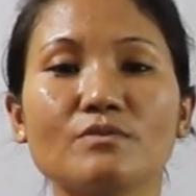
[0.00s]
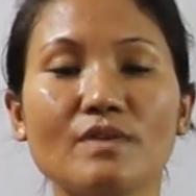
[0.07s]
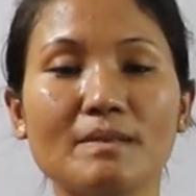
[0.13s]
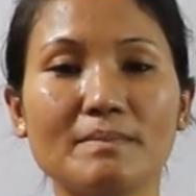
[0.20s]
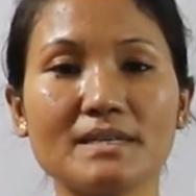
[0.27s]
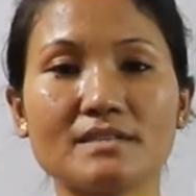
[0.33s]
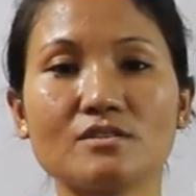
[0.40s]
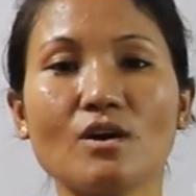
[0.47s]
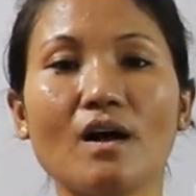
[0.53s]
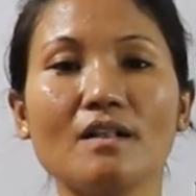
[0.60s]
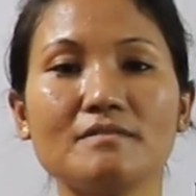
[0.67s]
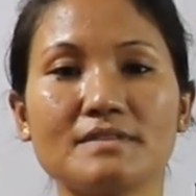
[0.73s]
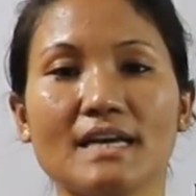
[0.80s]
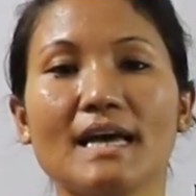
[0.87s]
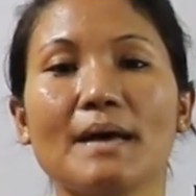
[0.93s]
will be
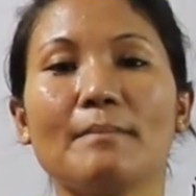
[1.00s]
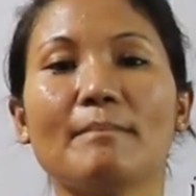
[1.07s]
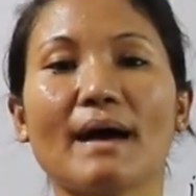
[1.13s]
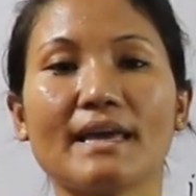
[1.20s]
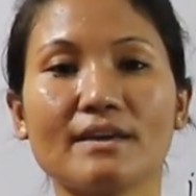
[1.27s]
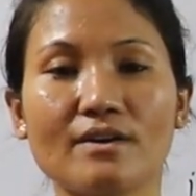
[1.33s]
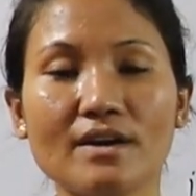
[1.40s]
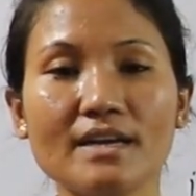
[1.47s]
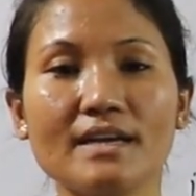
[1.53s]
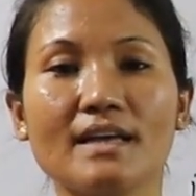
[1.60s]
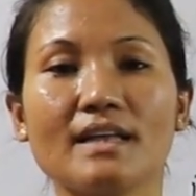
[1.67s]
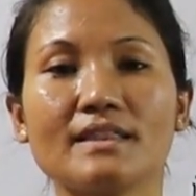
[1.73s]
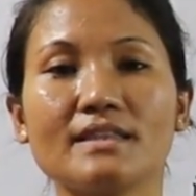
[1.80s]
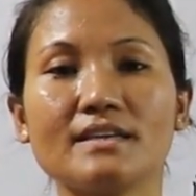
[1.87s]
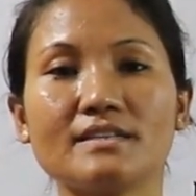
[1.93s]
solved by your
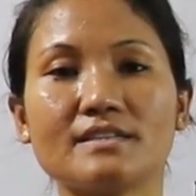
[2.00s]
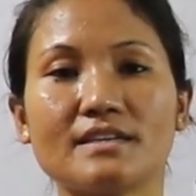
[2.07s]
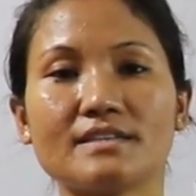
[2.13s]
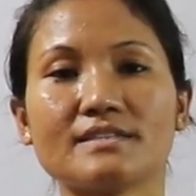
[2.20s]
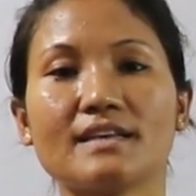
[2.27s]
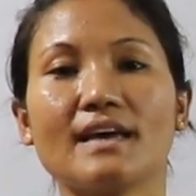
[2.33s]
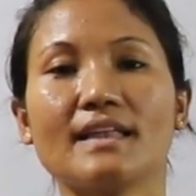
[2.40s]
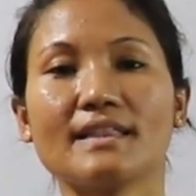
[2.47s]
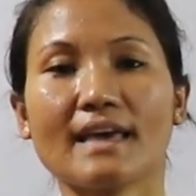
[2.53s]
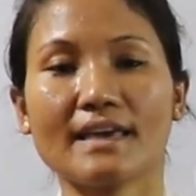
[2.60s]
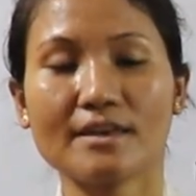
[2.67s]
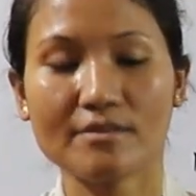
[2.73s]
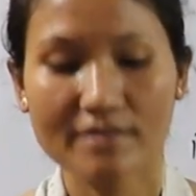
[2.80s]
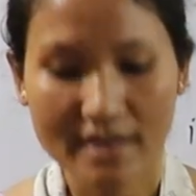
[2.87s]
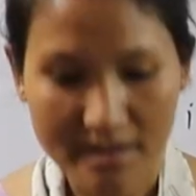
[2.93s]
teachers.
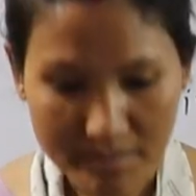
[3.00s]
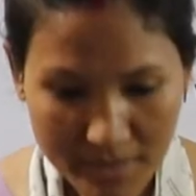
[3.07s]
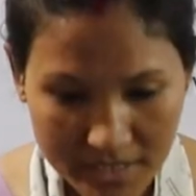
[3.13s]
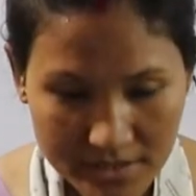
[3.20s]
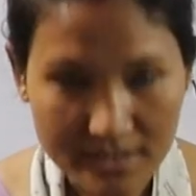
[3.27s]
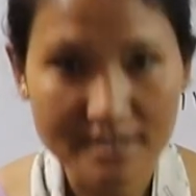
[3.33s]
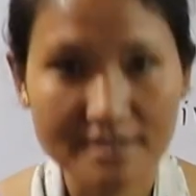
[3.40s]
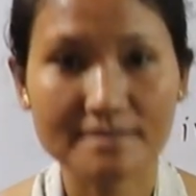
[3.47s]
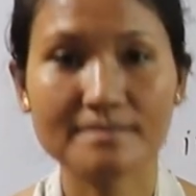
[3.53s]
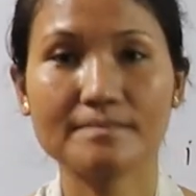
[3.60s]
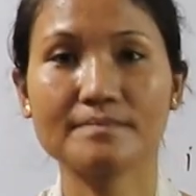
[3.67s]
Thank you very much.